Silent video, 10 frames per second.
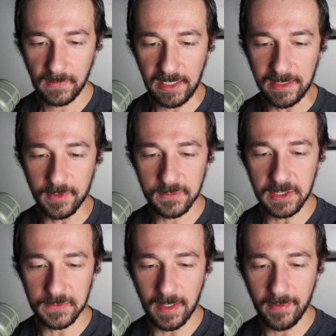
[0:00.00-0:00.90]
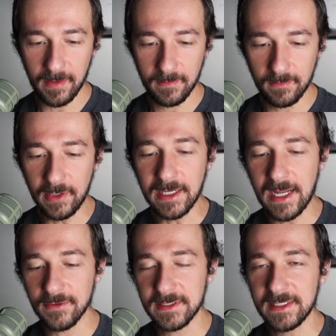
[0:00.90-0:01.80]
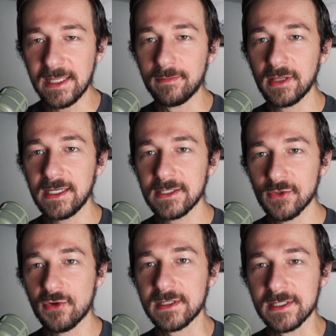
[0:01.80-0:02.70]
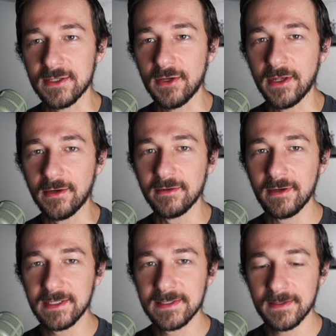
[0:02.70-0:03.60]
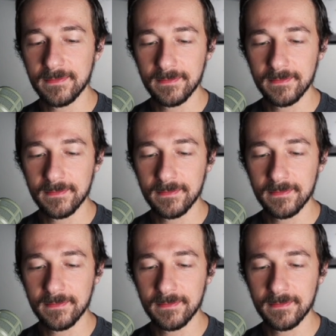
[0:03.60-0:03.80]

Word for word: And then once we swipe up, we can now see that Play Store is installed on our device.